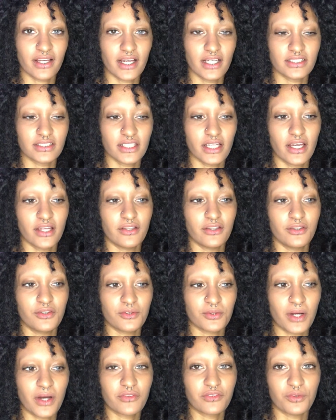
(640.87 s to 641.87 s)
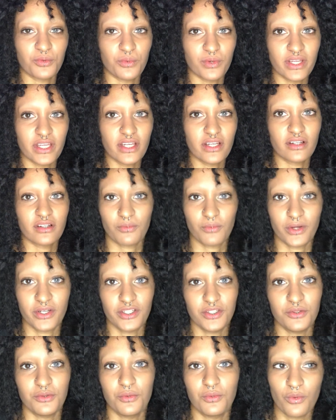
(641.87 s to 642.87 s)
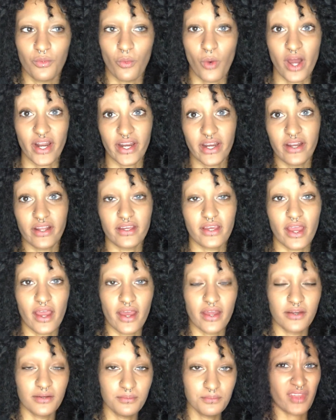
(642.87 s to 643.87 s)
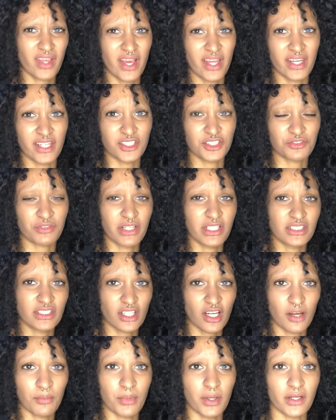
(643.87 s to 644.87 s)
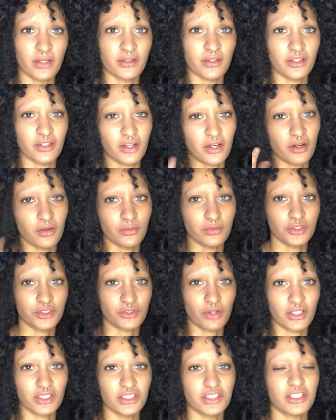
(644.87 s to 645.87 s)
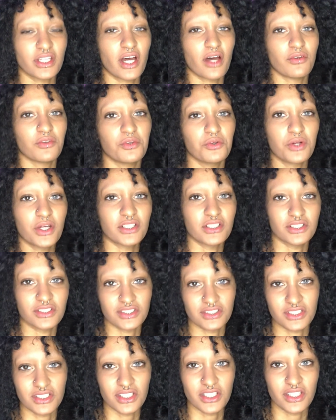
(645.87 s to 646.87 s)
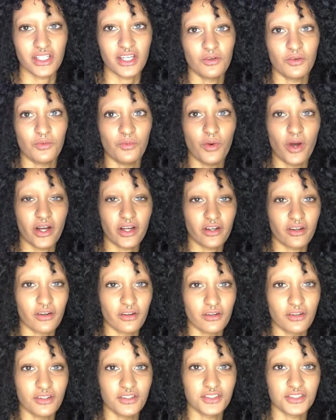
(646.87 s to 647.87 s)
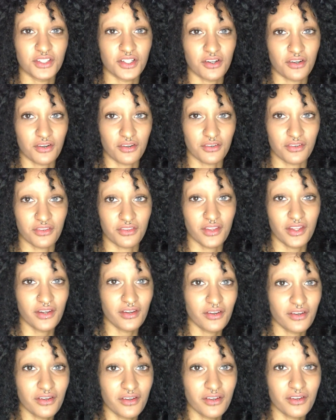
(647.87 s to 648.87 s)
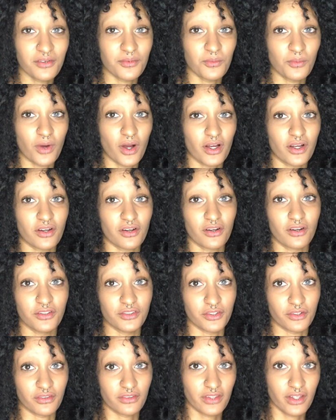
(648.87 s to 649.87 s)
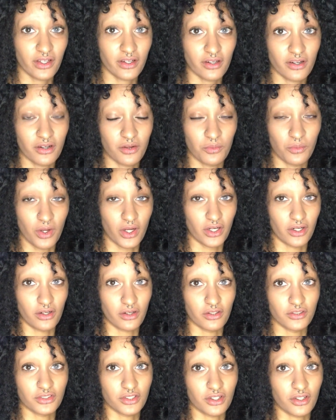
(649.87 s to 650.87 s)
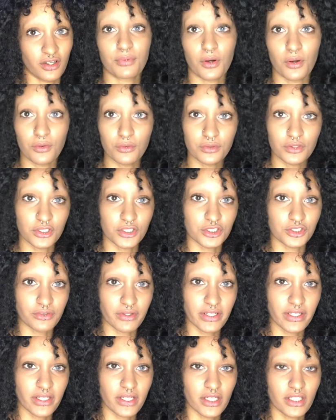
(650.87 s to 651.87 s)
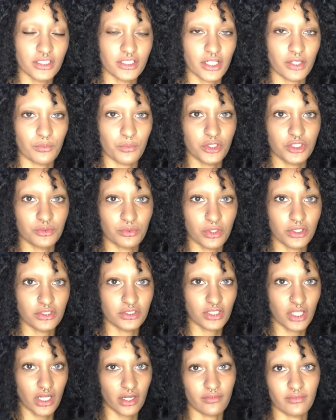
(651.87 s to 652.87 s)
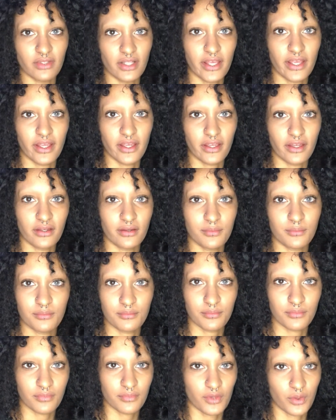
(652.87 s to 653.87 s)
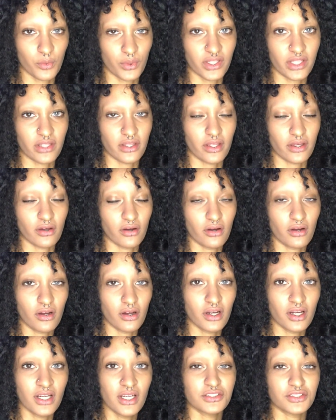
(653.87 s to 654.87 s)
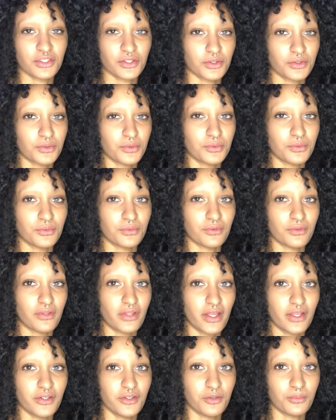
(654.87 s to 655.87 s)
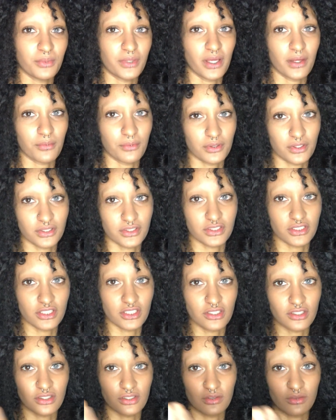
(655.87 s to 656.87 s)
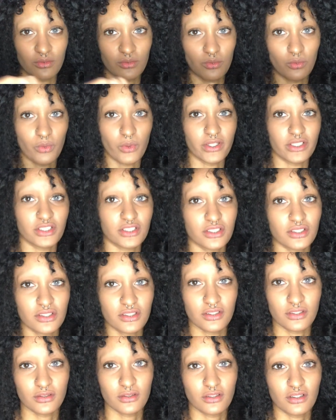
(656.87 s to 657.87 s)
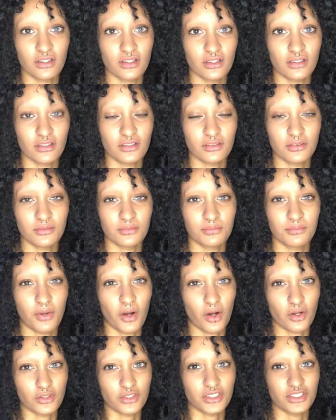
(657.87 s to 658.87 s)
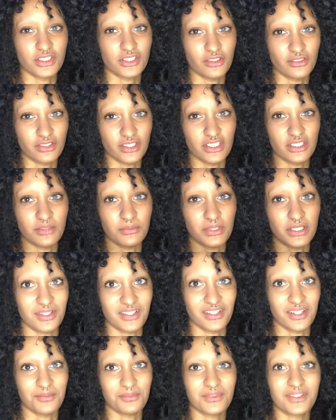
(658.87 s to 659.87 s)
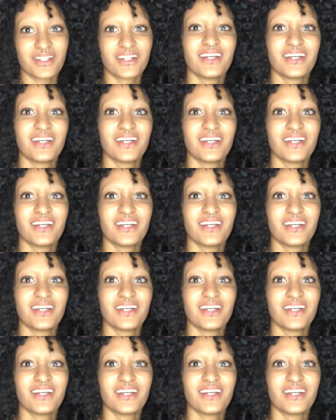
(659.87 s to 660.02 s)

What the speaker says: I said, throughout the week, when you wet it again and it shrinks up and, you know, stretches out, you'll get to see what curls are thinner, what curls are thicker, what curls are prone to shrinkage, and which ones kind of lay the way that they are. So then you'll be able to see which parts still need to be clipped.